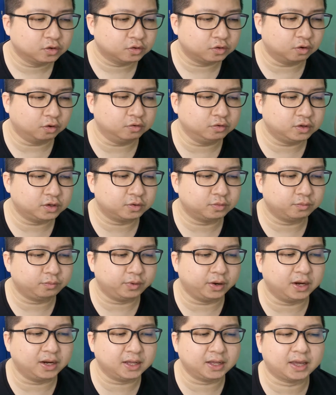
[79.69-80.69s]
don't
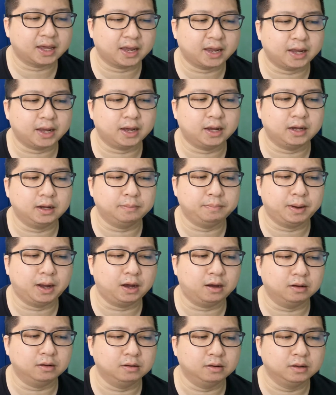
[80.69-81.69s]
really care
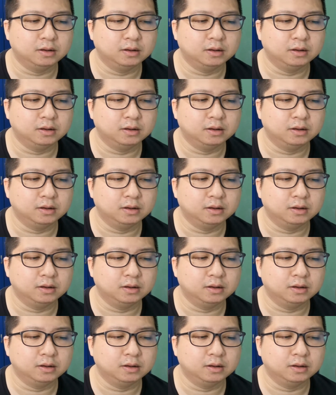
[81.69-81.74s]
about